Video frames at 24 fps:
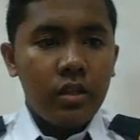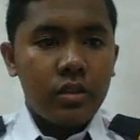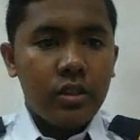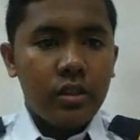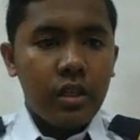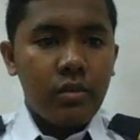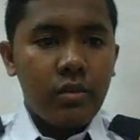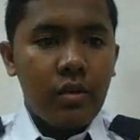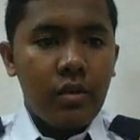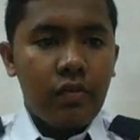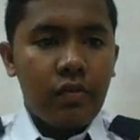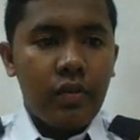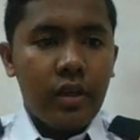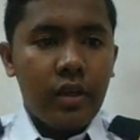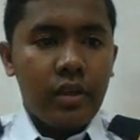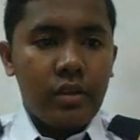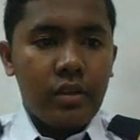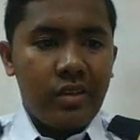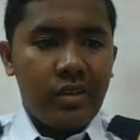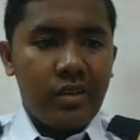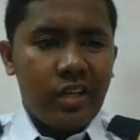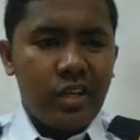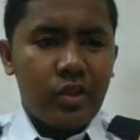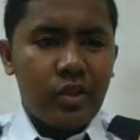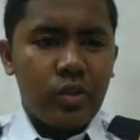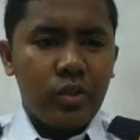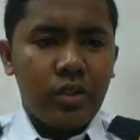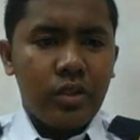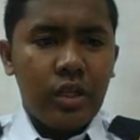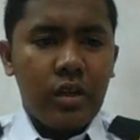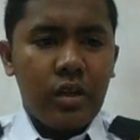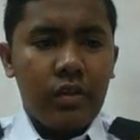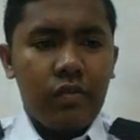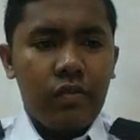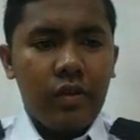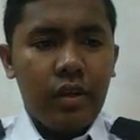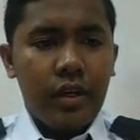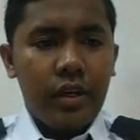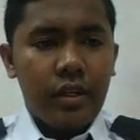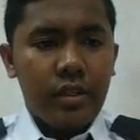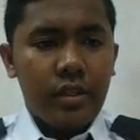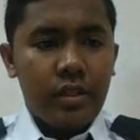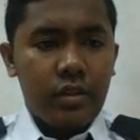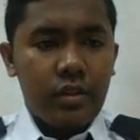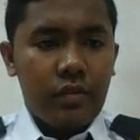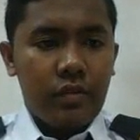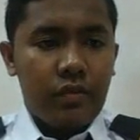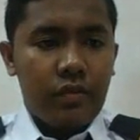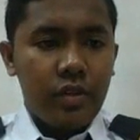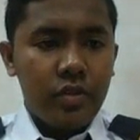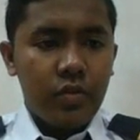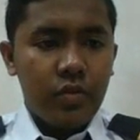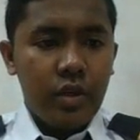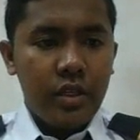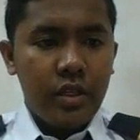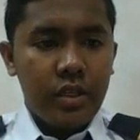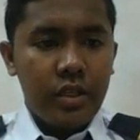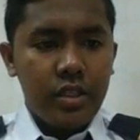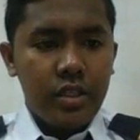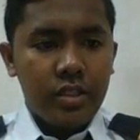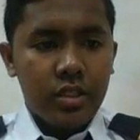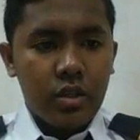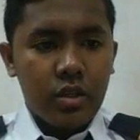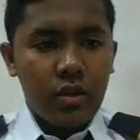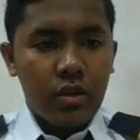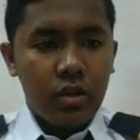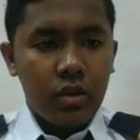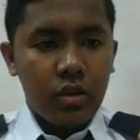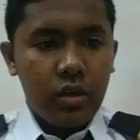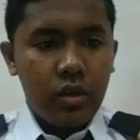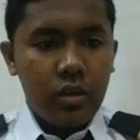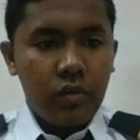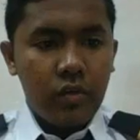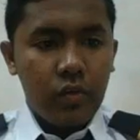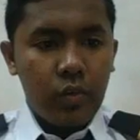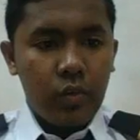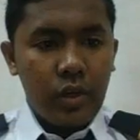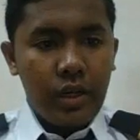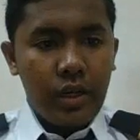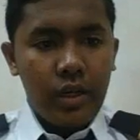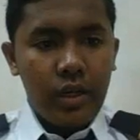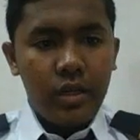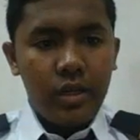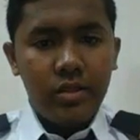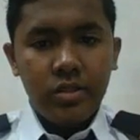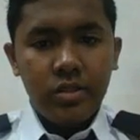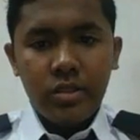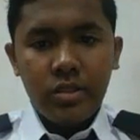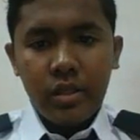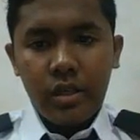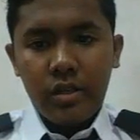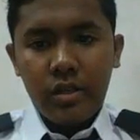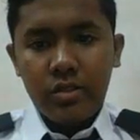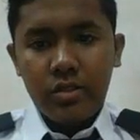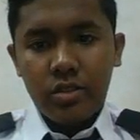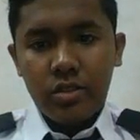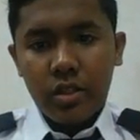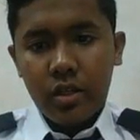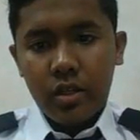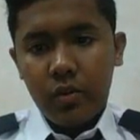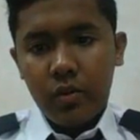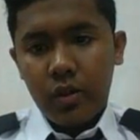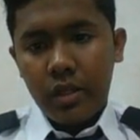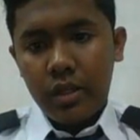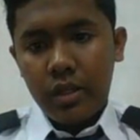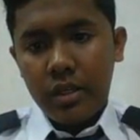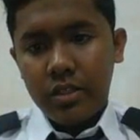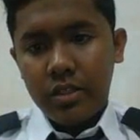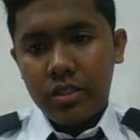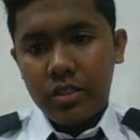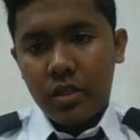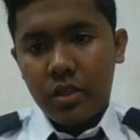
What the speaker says: Type of lens. There are two types of lens. First one is convex lens and second one is